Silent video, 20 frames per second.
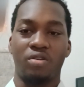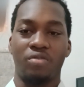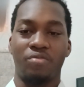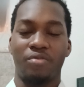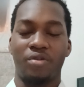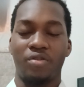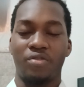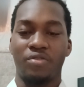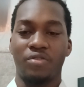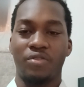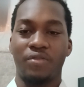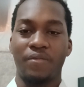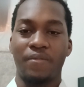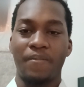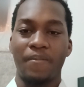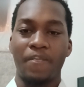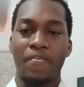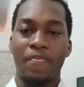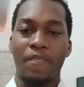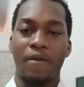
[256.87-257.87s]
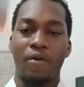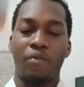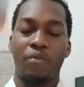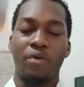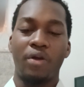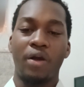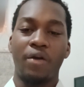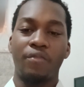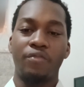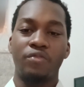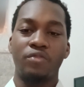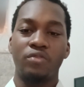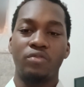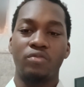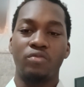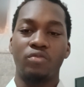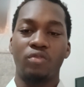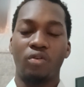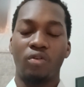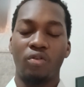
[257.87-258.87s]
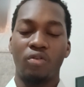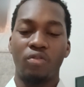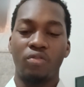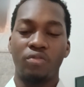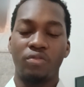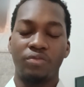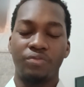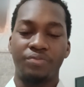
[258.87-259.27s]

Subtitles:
about, we have to know